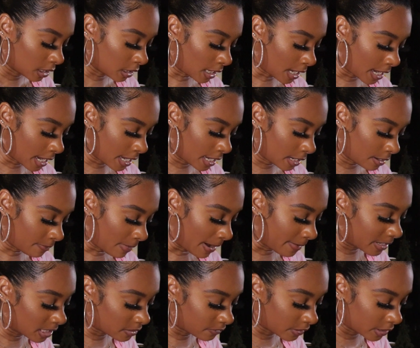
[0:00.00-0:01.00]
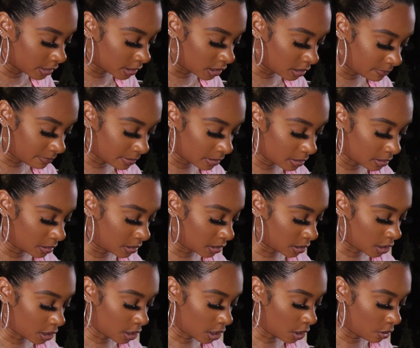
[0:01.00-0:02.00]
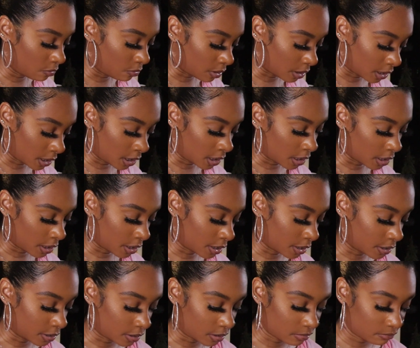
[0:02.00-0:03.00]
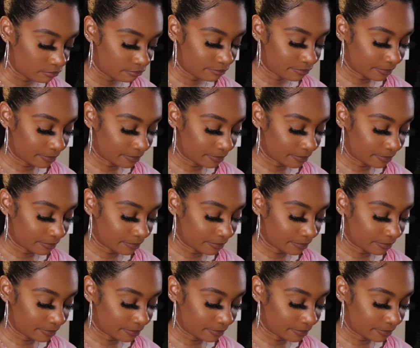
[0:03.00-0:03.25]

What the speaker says: Like, my best friend, she puts Coke in hers.